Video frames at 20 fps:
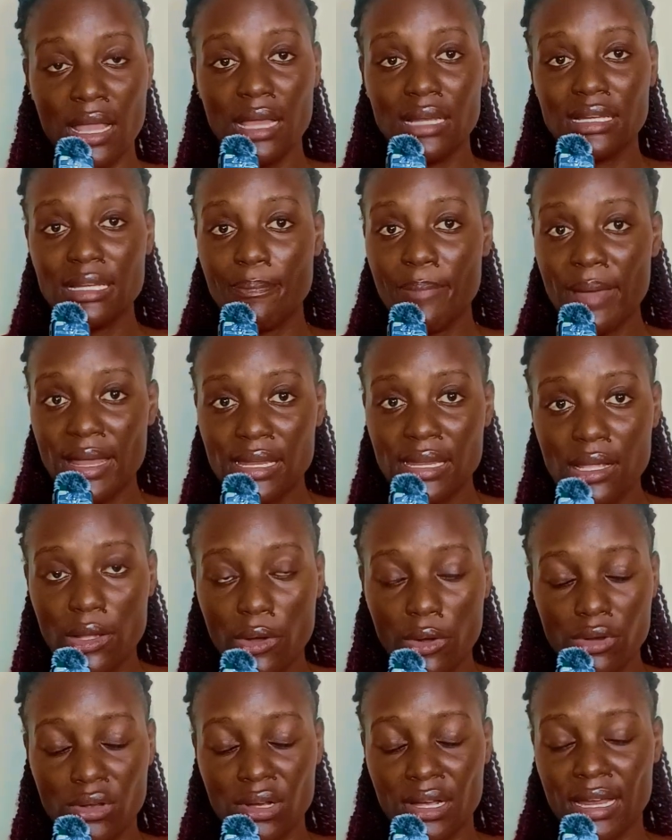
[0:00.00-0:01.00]
Depending
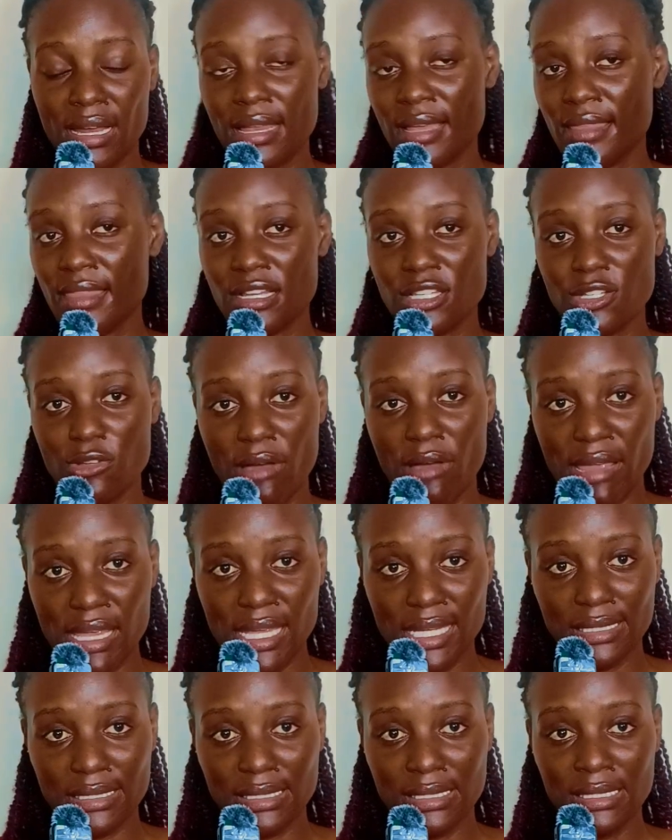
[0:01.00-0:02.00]
on your career that you are
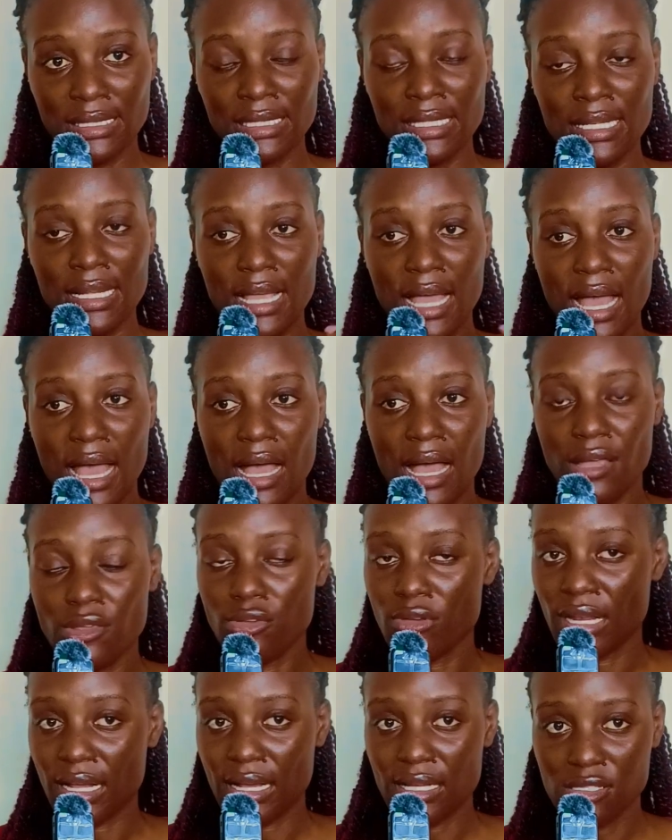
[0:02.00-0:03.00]
in,
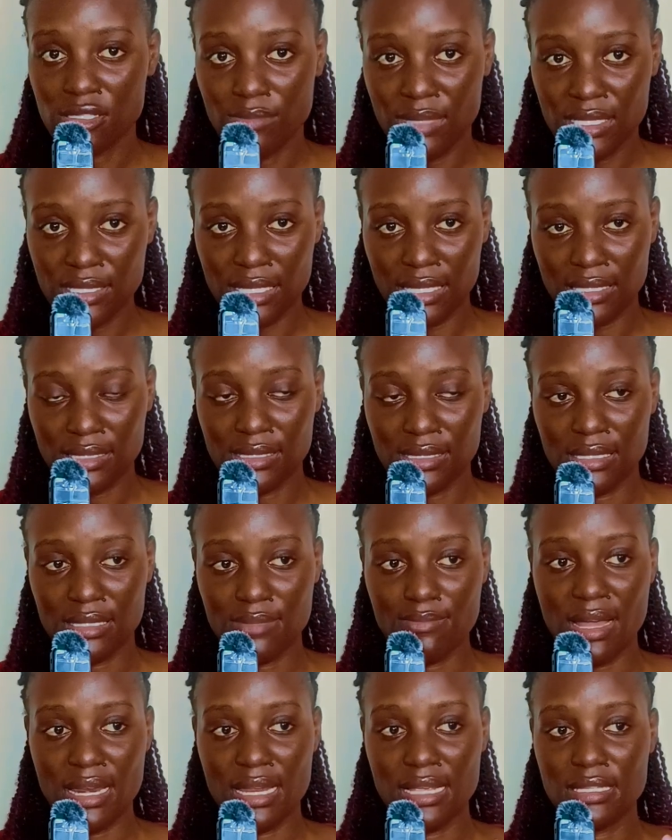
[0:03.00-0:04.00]
you are a customer
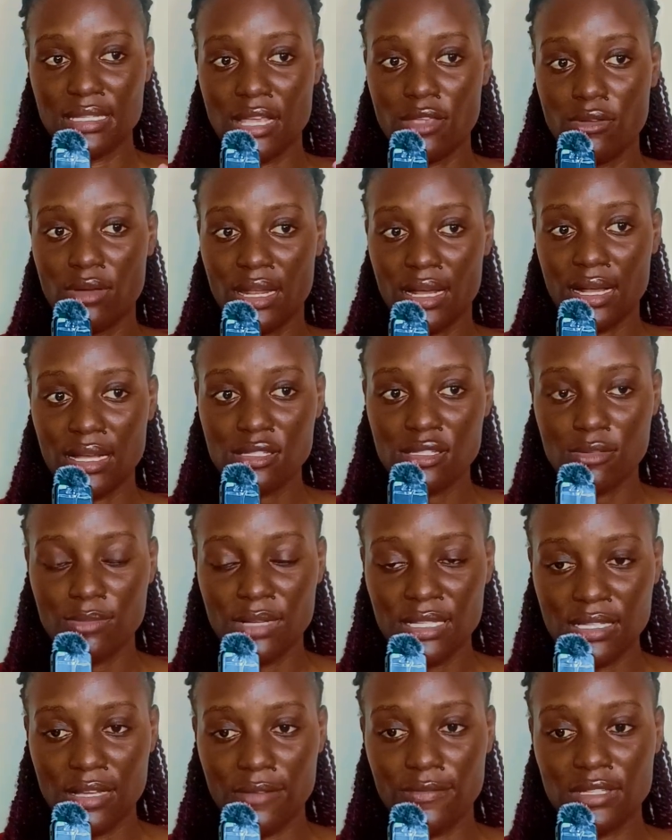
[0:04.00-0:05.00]
success manager, you are a
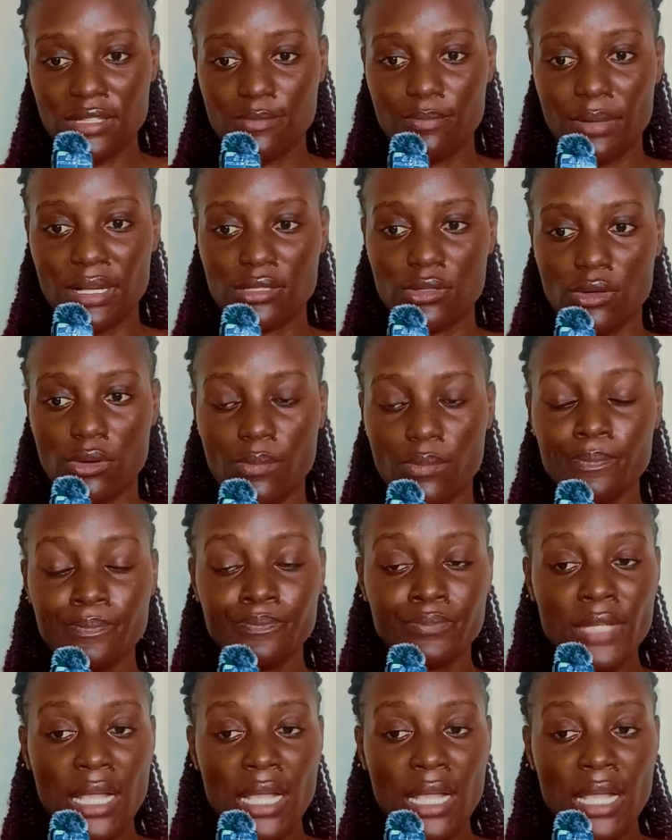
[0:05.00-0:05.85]
customer service person.